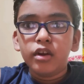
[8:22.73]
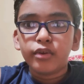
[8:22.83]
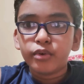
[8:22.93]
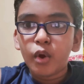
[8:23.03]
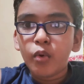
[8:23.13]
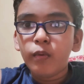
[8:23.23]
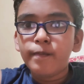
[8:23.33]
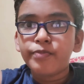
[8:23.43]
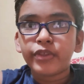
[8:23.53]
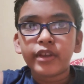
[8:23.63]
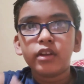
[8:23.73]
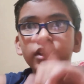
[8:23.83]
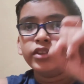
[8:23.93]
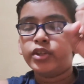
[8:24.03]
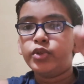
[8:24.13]

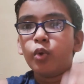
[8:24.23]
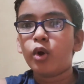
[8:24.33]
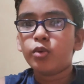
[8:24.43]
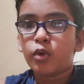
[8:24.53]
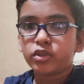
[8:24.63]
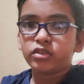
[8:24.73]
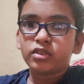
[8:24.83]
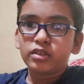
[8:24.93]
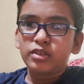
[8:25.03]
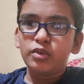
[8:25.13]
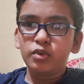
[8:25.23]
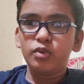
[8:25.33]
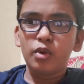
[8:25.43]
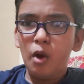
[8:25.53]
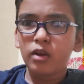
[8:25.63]
the door was
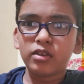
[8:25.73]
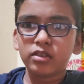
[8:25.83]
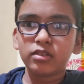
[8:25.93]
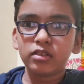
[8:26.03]
knocked.